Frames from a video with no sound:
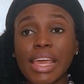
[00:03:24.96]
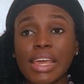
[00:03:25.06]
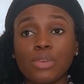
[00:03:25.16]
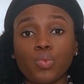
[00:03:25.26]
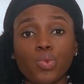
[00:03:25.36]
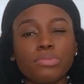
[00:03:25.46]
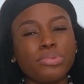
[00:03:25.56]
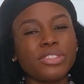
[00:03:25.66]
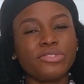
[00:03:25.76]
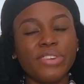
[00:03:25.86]
and
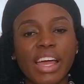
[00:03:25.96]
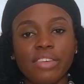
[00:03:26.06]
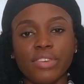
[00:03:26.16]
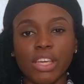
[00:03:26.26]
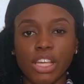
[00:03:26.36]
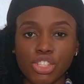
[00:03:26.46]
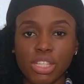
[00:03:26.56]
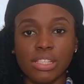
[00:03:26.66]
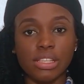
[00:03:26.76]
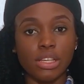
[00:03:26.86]
1.5
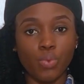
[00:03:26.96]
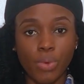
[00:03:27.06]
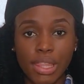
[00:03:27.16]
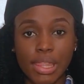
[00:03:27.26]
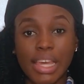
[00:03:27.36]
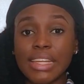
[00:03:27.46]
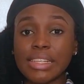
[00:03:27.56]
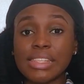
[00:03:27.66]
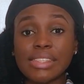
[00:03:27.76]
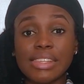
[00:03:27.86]
inches in width,
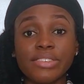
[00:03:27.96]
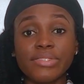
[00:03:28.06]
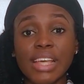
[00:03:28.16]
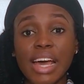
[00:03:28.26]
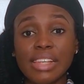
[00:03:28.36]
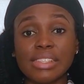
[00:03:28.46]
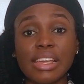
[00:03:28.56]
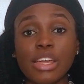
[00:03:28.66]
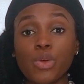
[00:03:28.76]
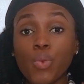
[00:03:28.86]
and serves as
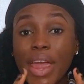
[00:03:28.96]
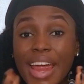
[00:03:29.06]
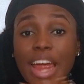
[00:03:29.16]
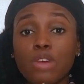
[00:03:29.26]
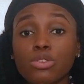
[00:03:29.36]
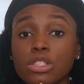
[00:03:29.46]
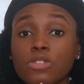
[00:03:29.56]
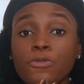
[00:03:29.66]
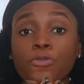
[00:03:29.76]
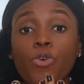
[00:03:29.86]
a warehouse
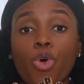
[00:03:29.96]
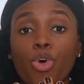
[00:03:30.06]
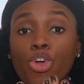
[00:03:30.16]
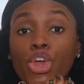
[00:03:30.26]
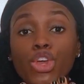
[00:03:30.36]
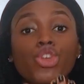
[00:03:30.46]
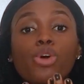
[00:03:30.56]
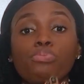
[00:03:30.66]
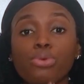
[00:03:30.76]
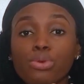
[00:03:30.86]
for
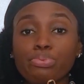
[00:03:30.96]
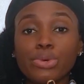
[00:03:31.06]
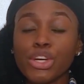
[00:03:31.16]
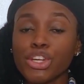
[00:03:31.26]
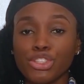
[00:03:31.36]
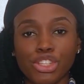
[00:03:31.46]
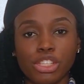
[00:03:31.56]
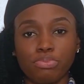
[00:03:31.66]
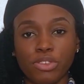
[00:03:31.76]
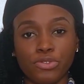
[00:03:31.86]
your poop
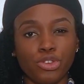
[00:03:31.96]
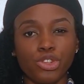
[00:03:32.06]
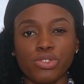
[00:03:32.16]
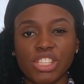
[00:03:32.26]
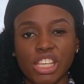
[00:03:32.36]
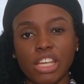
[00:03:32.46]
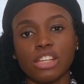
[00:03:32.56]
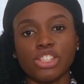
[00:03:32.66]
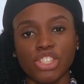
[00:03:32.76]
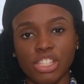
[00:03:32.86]
just before you take
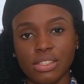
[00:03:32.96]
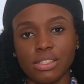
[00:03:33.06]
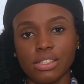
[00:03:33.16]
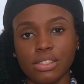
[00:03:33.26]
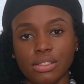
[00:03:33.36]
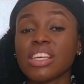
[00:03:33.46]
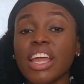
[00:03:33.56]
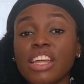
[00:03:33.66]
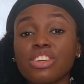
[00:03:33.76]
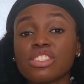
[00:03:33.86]
a shit.
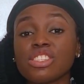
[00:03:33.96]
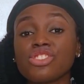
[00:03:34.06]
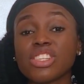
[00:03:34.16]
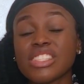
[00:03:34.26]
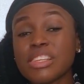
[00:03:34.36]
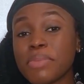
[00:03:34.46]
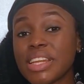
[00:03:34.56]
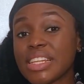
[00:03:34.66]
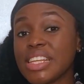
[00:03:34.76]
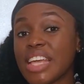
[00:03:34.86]
The anus is just
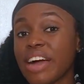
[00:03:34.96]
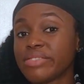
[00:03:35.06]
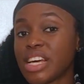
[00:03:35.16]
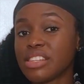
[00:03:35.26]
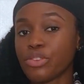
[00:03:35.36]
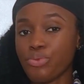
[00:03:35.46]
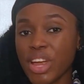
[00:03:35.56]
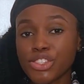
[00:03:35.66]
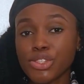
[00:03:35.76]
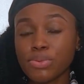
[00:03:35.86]
immediately after the
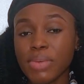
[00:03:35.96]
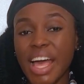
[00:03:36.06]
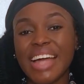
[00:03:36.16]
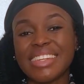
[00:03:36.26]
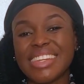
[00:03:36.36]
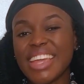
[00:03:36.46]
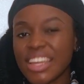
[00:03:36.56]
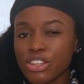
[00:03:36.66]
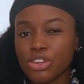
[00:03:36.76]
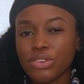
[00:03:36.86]
rectum at the
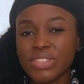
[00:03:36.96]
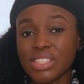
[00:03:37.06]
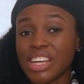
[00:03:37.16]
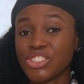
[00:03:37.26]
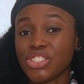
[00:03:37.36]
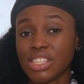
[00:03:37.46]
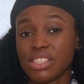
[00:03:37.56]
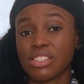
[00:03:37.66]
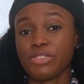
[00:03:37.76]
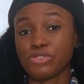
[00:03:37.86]
end of the
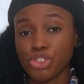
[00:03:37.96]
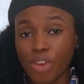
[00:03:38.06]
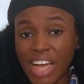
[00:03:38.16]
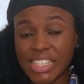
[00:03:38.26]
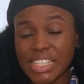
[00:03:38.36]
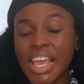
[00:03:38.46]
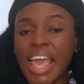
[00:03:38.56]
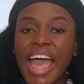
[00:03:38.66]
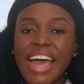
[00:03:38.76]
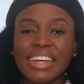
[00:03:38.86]
digestive tract
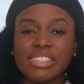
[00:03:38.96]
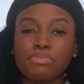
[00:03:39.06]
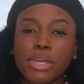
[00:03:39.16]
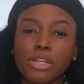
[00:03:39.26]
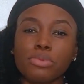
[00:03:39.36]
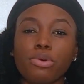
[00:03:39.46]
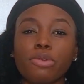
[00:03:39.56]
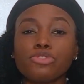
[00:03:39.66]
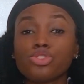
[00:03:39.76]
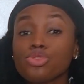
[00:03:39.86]
and is made up
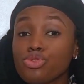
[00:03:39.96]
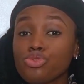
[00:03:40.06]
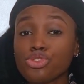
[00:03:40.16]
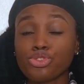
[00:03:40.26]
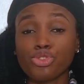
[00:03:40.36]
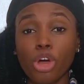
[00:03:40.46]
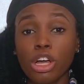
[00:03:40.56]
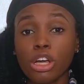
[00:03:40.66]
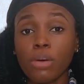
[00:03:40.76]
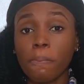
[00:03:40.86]
of two
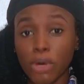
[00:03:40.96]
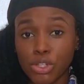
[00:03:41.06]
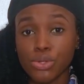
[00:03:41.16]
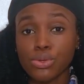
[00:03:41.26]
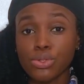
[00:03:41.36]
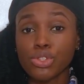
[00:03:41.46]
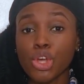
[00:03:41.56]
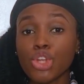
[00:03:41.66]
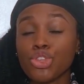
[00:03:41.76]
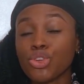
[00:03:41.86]
strong
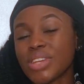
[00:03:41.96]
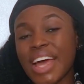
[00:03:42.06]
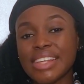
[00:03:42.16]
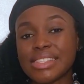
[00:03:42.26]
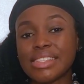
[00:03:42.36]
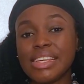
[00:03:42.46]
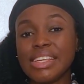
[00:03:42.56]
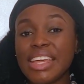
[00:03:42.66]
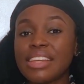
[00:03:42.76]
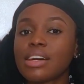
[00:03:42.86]
muscles known as the
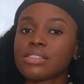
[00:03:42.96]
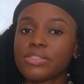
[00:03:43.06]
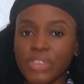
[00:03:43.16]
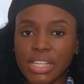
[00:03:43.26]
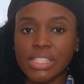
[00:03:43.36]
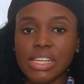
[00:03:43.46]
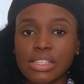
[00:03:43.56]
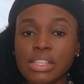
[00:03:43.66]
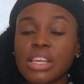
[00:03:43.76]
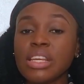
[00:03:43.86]
anal
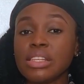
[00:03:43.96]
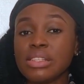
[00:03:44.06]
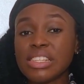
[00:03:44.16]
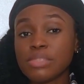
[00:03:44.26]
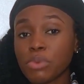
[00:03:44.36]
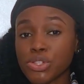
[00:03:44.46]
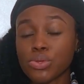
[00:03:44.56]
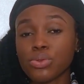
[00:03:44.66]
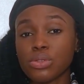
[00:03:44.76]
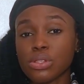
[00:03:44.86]
sphincters. These
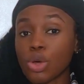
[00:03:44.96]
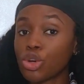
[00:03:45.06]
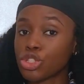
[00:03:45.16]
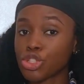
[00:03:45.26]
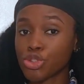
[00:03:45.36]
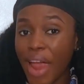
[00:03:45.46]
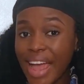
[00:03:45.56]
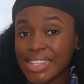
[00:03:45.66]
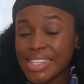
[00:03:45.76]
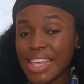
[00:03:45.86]
muscles
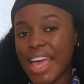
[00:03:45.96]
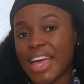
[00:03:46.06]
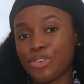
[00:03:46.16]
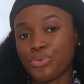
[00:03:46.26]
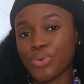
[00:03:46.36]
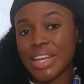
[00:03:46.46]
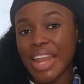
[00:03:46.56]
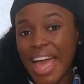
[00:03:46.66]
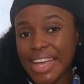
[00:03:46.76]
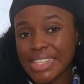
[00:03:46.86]
contract and
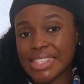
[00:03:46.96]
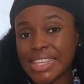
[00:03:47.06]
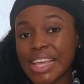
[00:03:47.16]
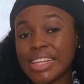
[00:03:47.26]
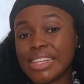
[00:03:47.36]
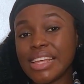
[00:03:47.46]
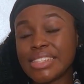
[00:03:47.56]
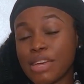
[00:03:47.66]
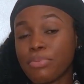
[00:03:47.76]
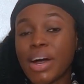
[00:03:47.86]
relax,
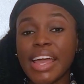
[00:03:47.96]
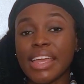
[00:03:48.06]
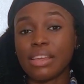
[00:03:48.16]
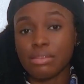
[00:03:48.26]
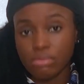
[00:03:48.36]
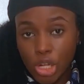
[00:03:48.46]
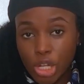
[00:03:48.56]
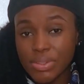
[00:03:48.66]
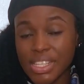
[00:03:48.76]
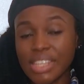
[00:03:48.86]
thereby
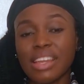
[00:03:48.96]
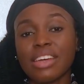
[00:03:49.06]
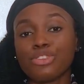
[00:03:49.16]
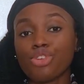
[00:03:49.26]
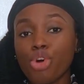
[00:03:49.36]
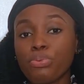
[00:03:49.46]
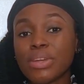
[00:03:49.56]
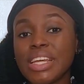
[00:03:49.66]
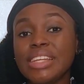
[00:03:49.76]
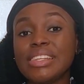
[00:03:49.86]
closing and
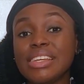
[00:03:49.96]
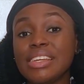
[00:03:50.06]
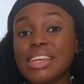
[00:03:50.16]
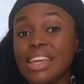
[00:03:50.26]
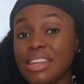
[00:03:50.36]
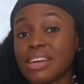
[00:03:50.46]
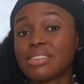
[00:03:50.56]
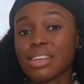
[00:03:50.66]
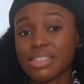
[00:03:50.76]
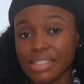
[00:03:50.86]
opening the
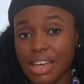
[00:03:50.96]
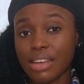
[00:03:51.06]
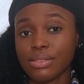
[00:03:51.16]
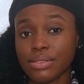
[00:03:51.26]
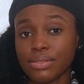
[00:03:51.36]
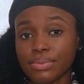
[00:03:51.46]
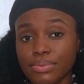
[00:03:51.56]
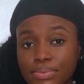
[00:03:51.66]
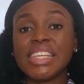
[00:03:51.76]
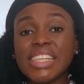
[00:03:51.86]
anal canal.
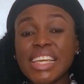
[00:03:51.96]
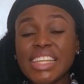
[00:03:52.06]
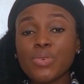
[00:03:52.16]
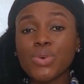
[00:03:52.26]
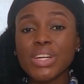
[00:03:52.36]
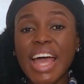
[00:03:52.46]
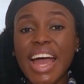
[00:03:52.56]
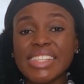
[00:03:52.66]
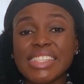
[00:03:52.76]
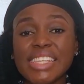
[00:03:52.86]
The inner one
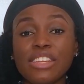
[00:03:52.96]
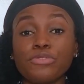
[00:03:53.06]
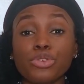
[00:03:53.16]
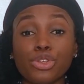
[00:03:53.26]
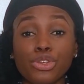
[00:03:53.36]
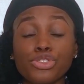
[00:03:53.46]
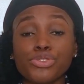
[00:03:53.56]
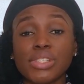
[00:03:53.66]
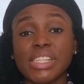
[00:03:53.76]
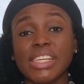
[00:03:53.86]
acts
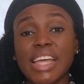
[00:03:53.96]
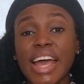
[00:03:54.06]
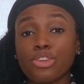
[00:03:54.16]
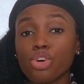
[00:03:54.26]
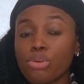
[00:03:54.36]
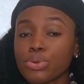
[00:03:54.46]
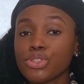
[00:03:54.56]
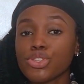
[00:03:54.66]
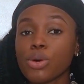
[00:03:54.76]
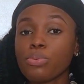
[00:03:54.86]
involuntarily and
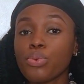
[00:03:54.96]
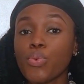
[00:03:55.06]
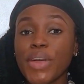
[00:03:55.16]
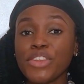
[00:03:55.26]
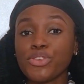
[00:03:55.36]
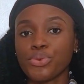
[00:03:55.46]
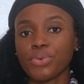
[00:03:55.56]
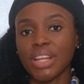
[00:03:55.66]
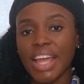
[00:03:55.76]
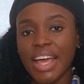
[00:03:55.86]
opens up when you
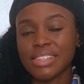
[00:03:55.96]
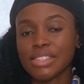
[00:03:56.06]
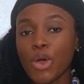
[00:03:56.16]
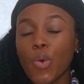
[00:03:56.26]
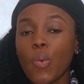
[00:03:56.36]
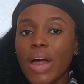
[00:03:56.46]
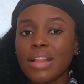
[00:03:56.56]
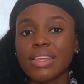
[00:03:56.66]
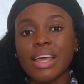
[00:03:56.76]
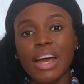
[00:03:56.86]
relax,
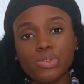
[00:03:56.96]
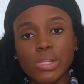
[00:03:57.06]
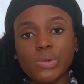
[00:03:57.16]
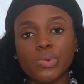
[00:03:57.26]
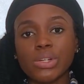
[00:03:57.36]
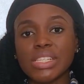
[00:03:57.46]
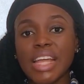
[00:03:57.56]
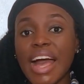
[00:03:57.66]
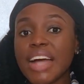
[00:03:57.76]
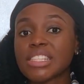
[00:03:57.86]
while the outer
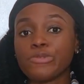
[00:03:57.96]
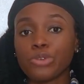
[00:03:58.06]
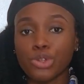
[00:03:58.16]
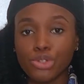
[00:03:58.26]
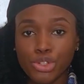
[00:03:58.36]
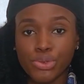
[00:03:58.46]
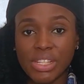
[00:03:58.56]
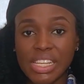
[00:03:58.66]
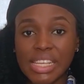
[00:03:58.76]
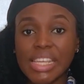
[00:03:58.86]
one acts
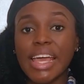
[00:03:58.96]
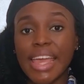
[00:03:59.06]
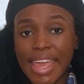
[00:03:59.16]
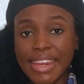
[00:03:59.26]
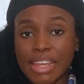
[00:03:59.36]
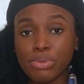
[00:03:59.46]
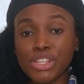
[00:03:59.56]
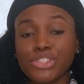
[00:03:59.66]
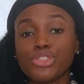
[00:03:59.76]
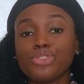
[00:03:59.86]
voluntarily, enabling